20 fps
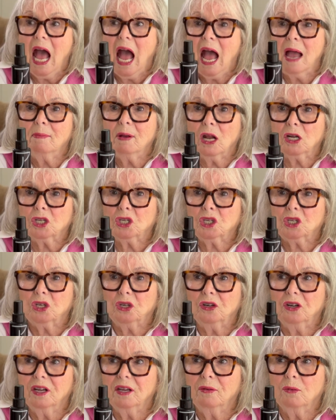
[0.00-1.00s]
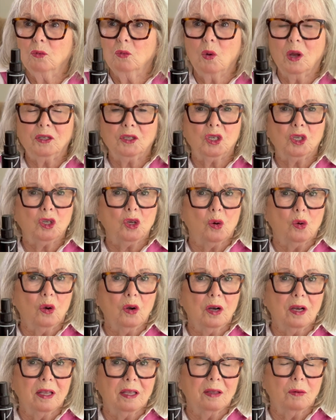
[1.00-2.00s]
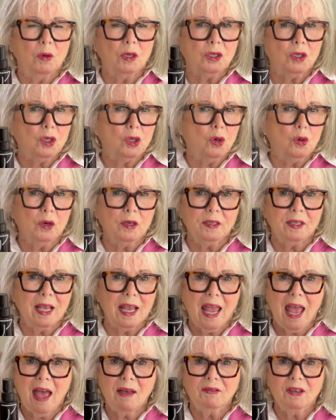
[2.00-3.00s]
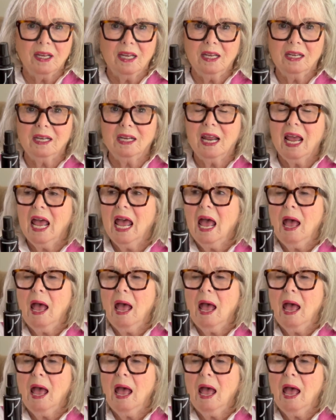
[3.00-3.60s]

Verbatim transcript: I'm not sure it, what store what stores they have it in,